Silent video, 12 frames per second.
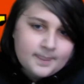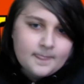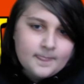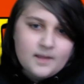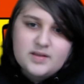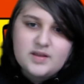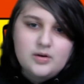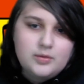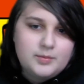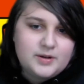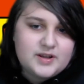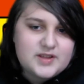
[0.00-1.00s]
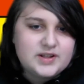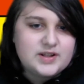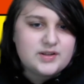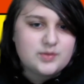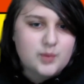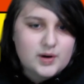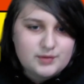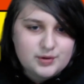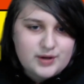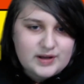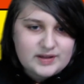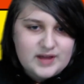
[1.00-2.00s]
So, because at least one of their
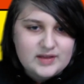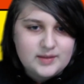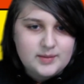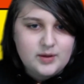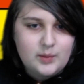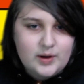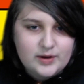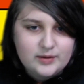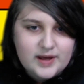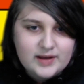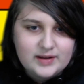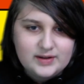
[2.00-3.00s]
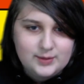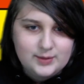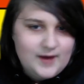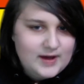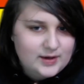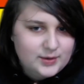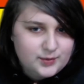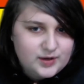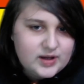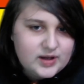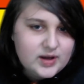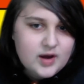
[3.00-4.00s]
decks has to be a water deck in their final
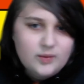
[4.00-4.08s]
3,